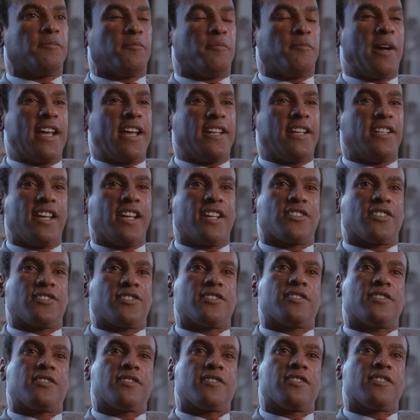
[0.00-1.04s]
My
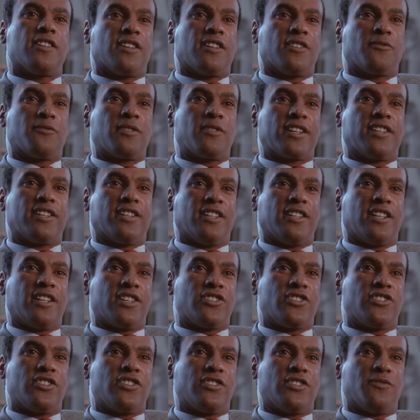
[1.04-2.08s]
next
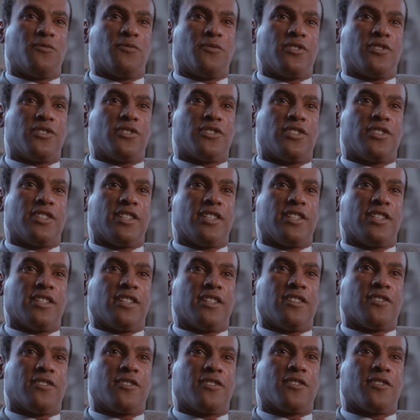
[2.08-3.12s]
recollection was
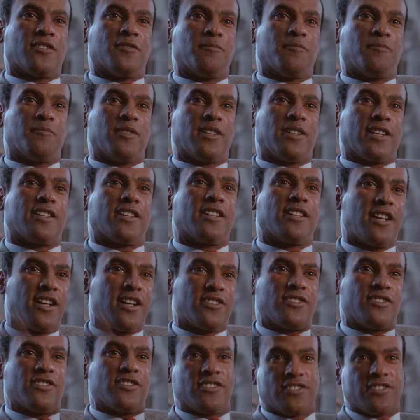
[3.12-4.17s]
my
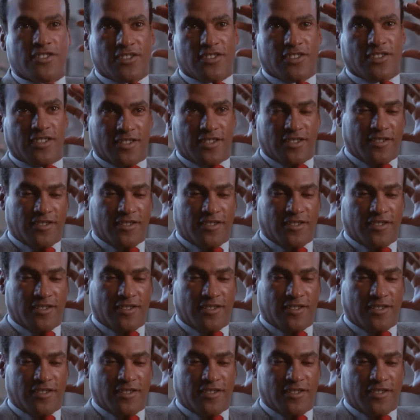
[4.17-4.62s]
conscious